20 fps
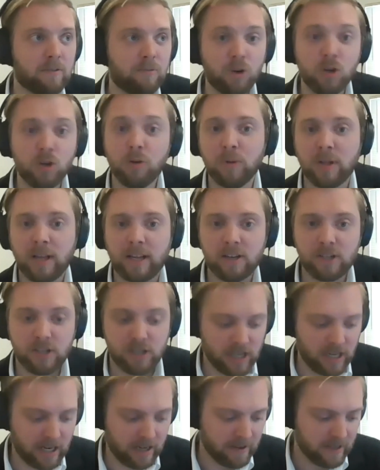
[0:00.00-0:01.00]
renewable
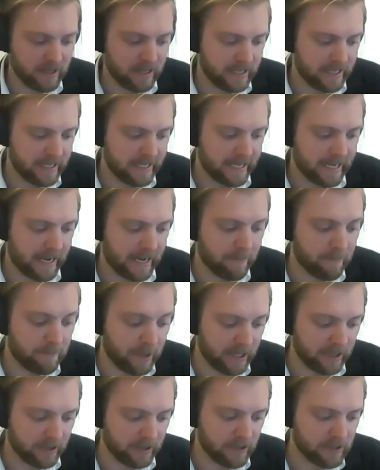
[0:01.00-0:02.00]
energy
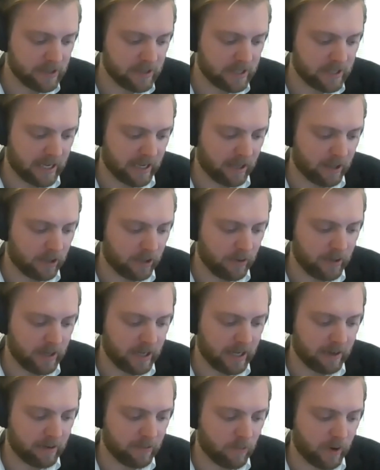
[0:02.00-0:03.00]
bills,
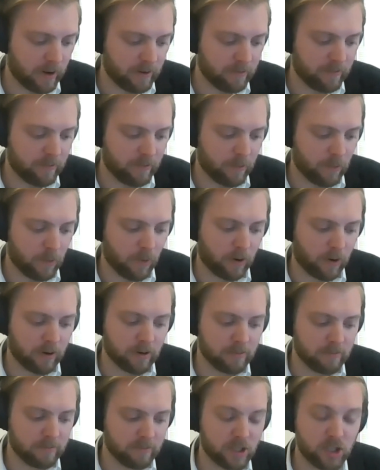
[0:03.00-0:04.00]
including one
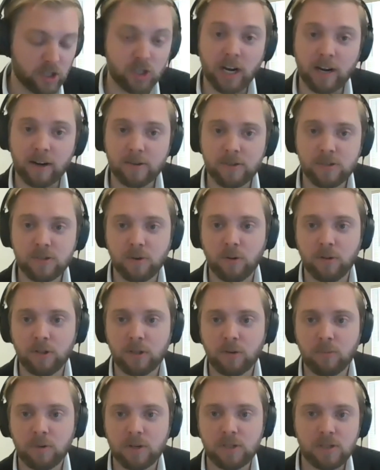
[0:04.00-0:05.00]
for shared
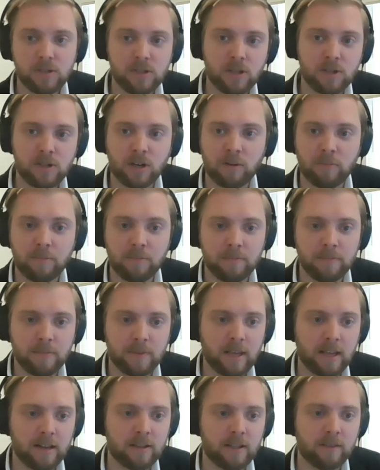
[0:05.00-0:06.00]
solar, which is the term
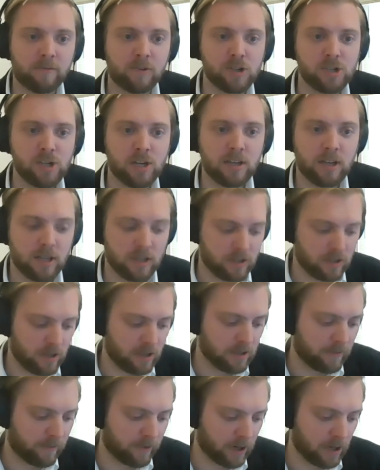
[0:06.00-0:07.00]
that Virginia has
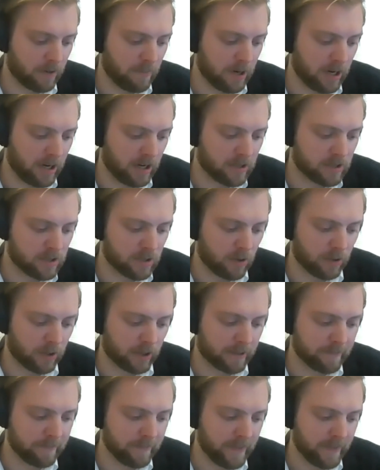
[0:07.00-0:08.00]
used for community
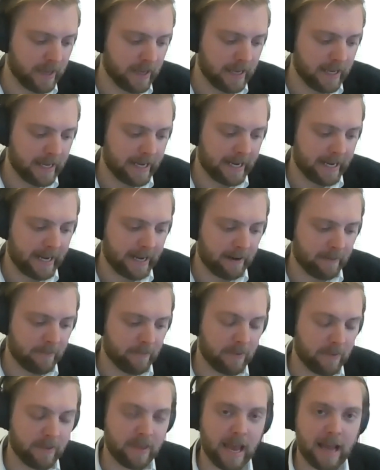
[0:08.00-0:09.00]
solar.
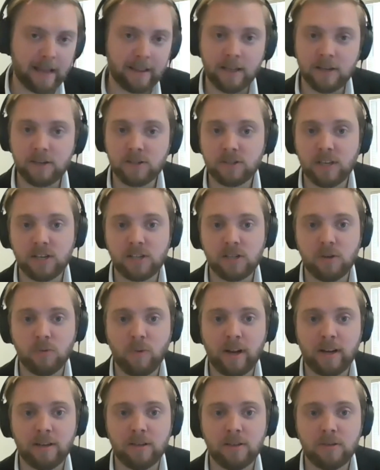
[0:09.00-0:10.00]
That
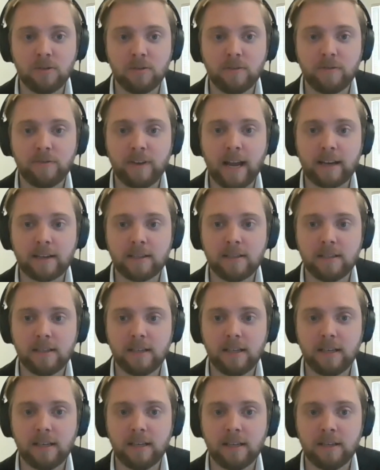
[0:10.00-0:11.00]
legislation went into effect
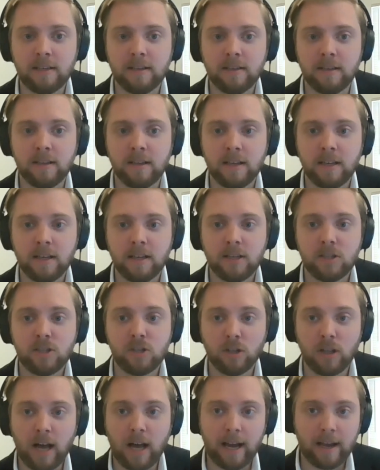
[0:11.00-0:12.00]
in
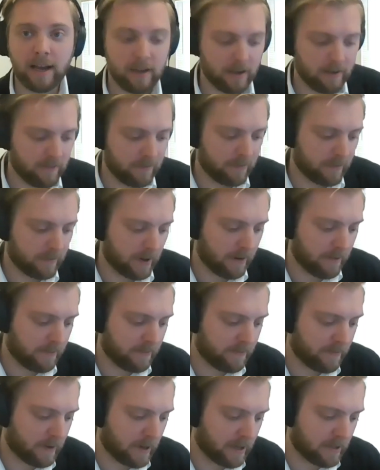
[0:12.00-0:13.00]
July
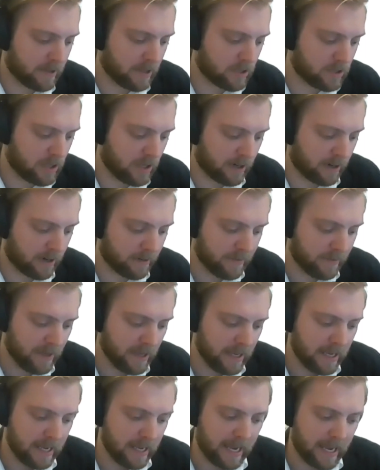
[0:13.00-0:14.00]
of this year,
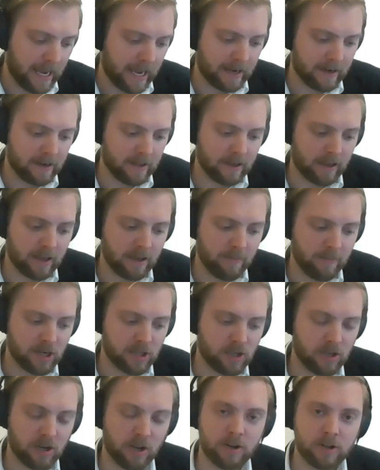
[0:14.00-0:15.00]
and the
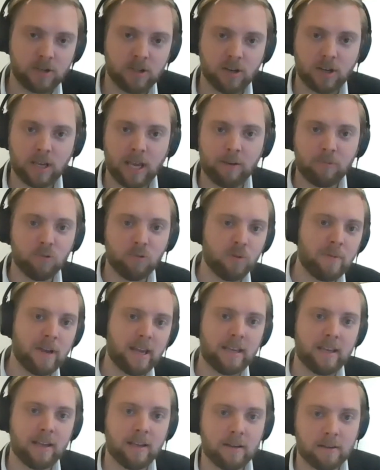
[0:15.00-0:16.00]
commission undertook a
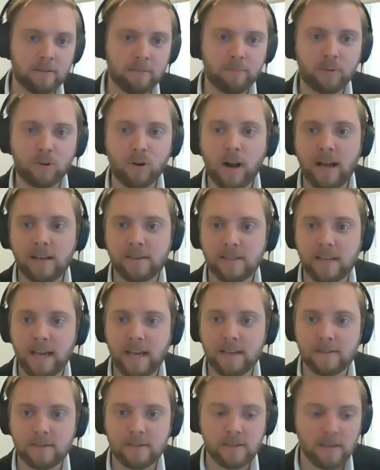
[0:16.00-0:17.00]
rulemaking
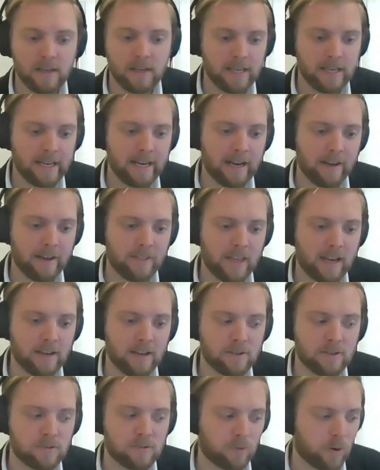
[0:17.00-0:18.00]
process that
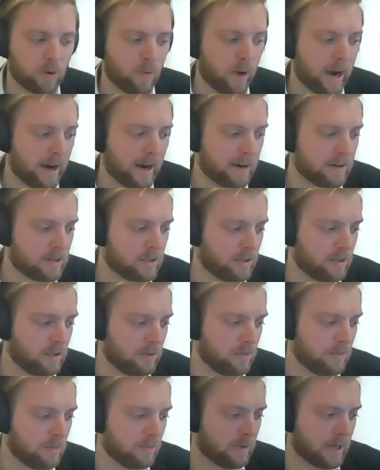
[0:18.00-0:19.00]
is required
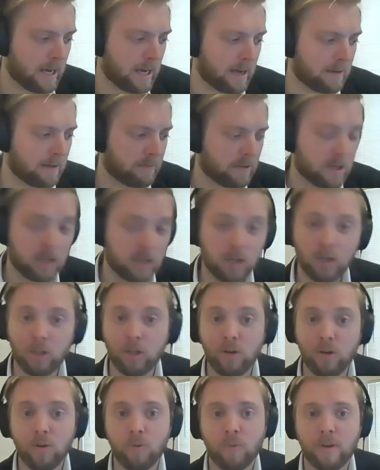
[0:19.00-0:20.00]
to
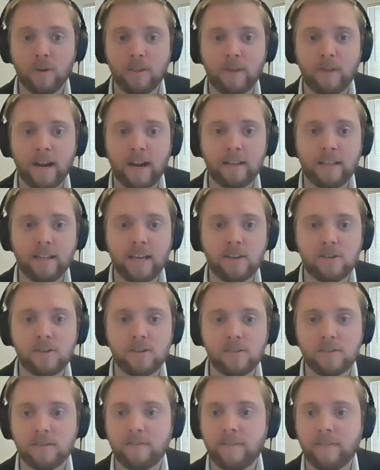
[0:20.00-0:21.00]
conclude with
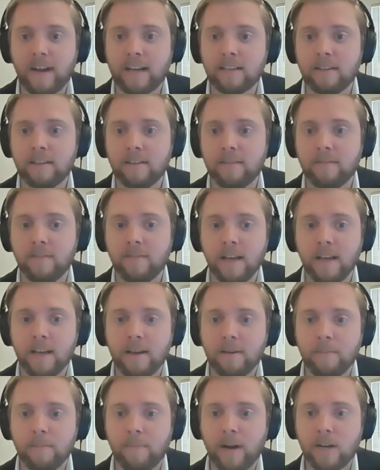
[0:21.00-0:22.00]
regulations effective
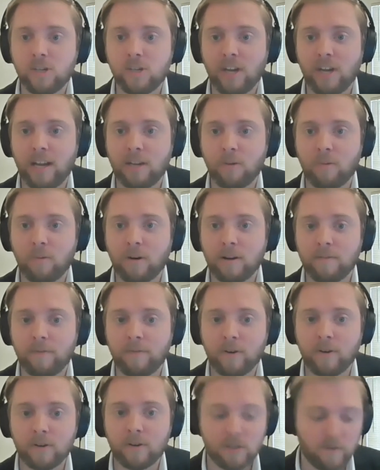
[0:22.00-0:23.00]
by January
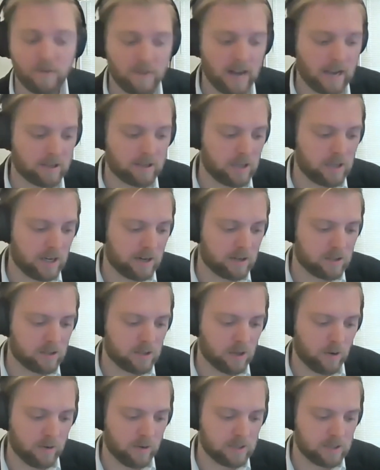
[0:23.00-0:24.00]
1st of next year.
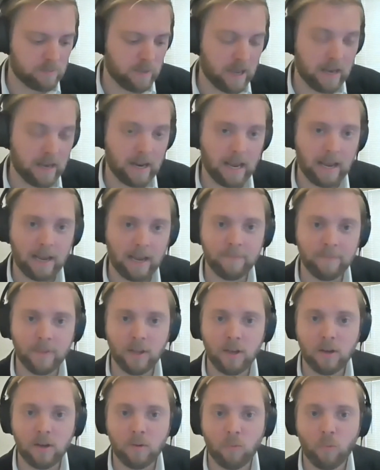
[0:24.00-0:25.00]
So it's been a
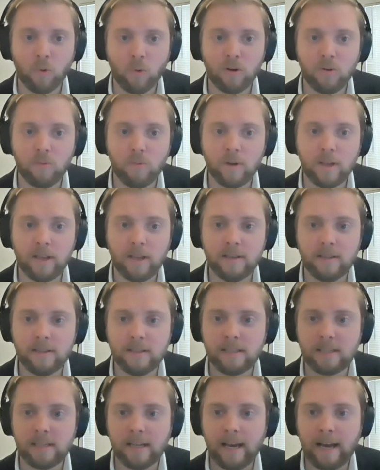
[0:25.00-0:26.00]

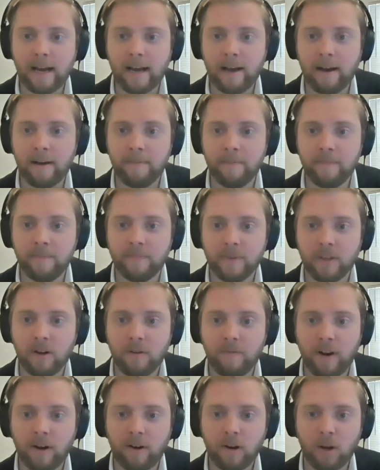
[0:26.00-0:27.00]
whirlwind,
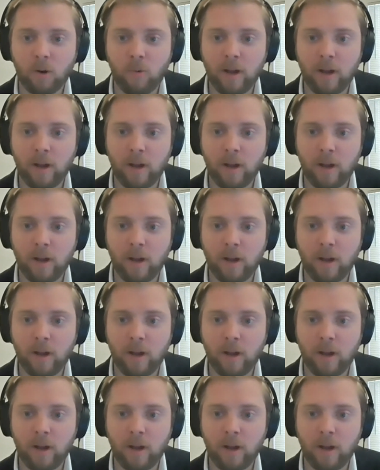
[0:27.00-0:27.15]
very